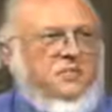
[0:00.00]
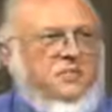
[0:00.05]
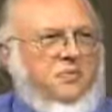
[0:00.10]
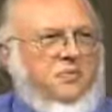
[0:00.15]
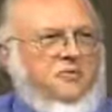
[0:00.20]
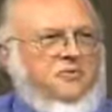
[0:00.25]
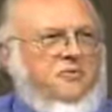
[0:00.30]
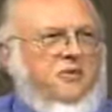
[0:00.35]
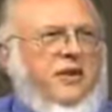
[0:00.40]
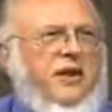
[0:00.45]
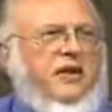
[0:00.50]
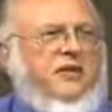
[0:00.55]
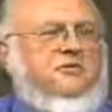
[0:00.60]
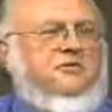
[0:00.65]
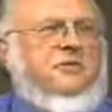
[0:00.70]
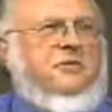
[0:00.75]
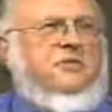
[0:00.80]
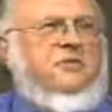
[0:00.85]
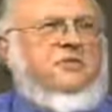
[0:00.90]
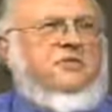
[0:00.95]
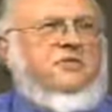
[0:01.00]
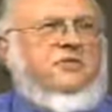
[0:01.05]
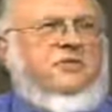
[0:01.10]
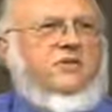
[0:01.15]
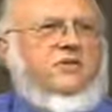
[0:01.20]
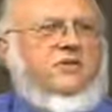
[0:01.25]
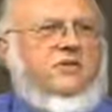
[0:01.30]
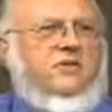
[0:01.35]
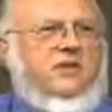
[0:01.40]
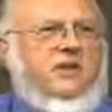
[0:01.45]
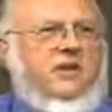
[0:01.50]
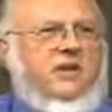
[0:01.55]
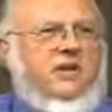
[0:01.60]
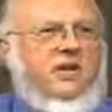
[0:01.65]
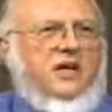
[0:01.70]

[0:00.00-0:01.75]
the post-traumatic stress disorder,